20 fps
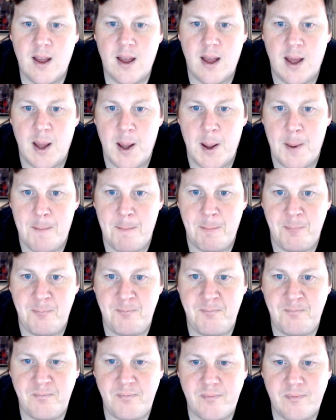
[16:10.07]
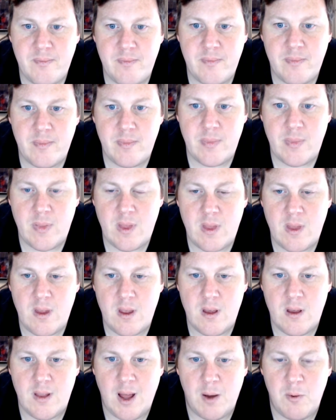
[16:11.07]

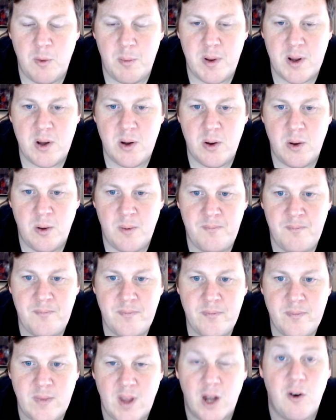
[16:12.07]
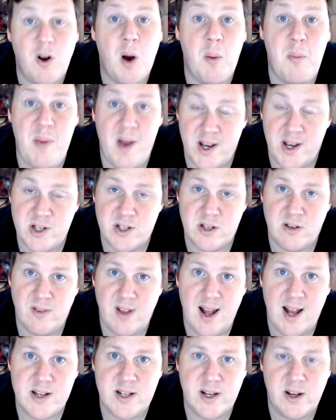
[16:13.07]
That would be cool. Now there are pictures of
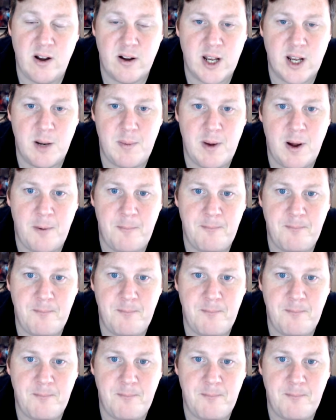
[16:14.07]
that actually knocking about.